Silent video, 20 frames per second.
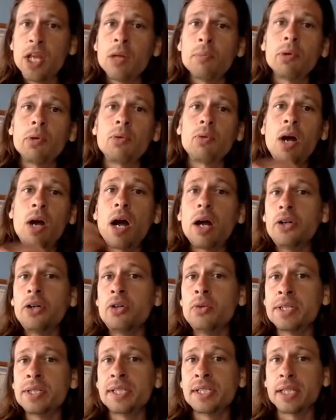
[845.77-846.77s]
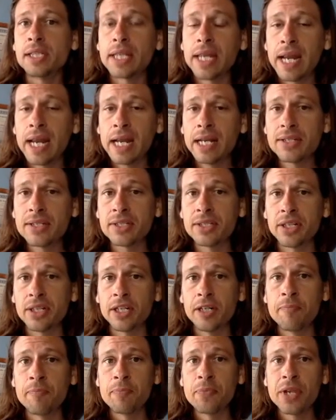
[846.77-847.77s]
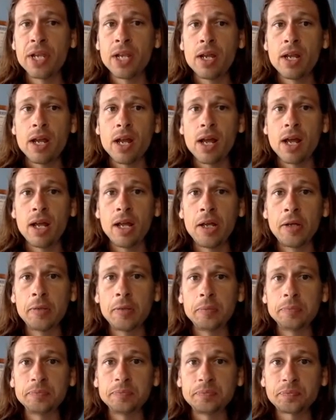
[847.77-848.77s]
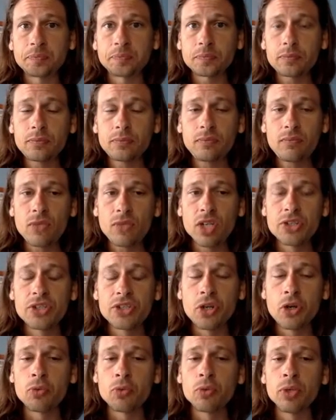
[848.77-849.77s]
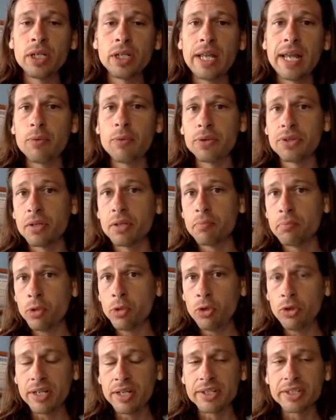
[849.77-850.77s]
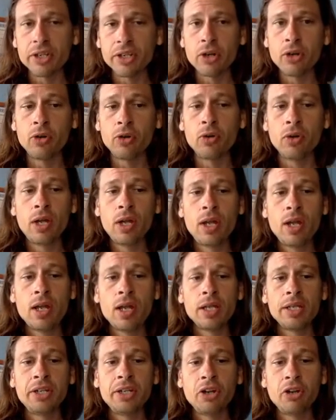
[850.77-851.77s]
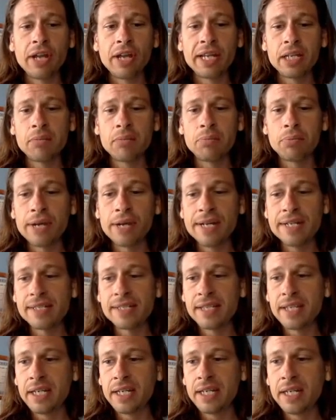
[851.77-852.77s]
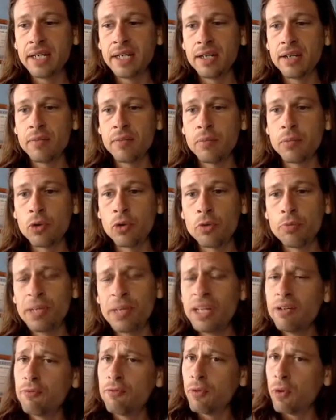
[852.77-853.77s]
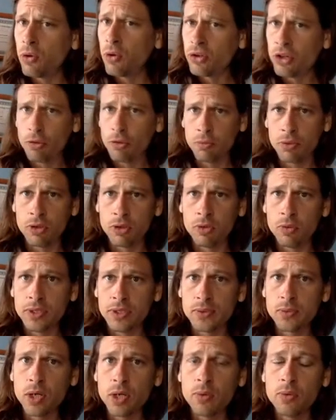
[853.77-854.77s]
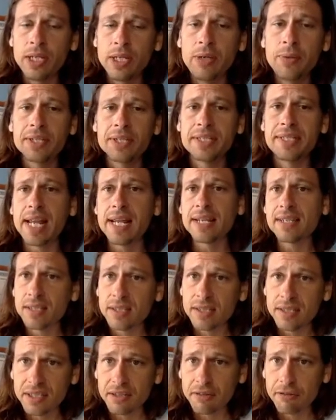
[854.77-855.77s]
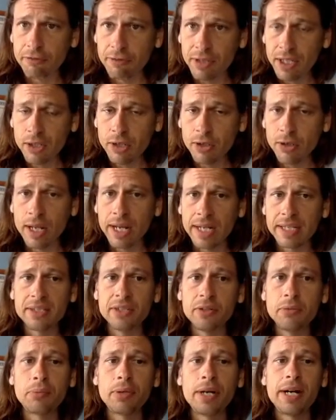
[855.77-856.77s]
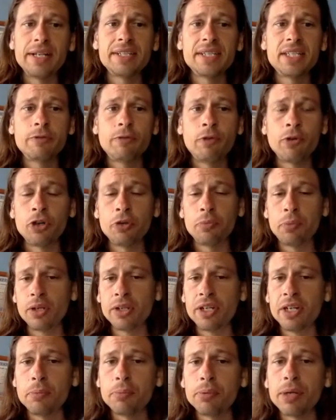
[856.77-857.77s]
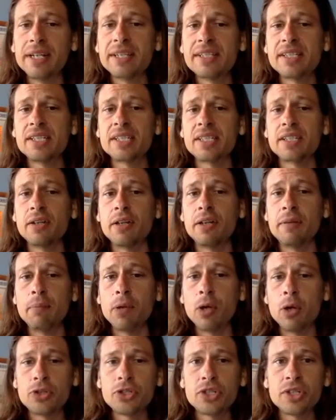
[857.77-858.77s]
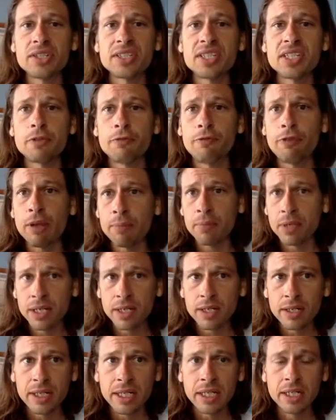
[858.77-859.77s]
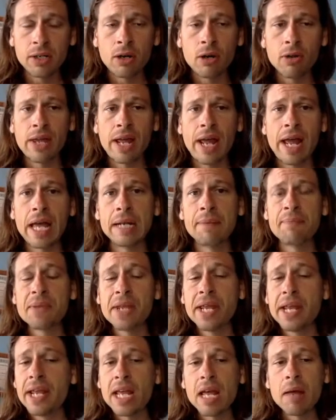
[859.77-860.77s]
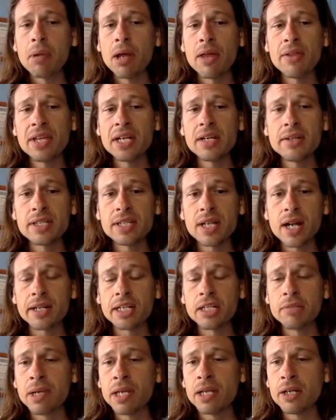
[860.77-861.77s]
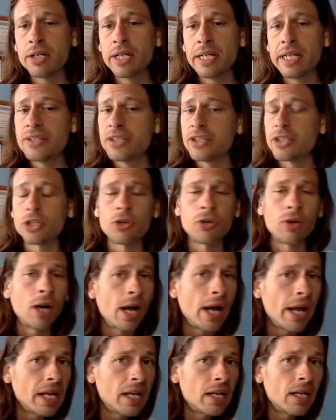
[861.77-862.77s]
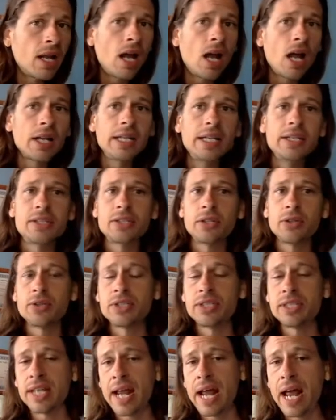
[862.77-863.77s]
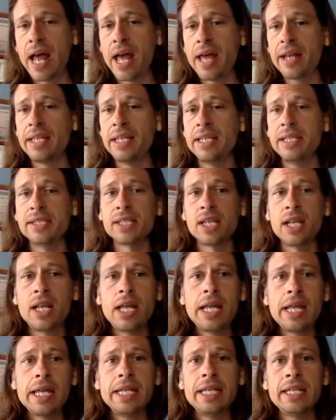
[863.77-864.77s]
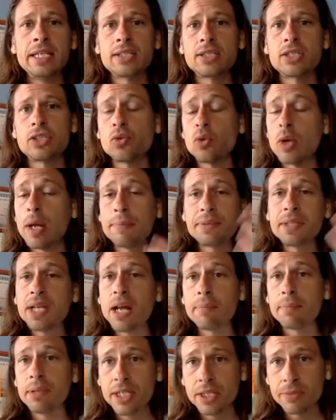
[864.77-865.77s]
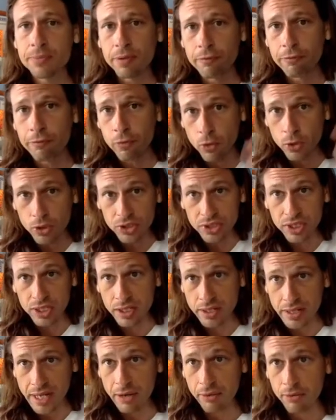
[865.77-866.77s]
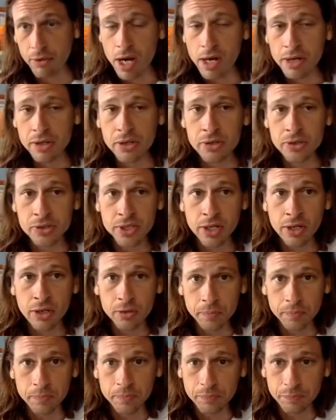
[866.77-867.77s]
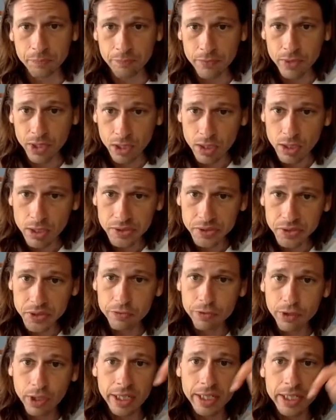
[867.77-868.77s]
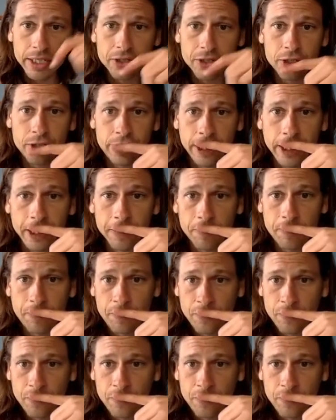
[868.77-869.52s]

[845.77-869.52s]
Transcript: But Rahu was in Cancer, um, so really, and with the Moon, so you know, like embracing more being vulnerable was what he was destined to feel, like to embrace his vulnerability, to embrace his emotions, his femininity, and all that. And by the end of the documentary, he's just crying a lot. He's so sad. He's he's swept up. He's been forced into that Rahu zone. So it's very interesting.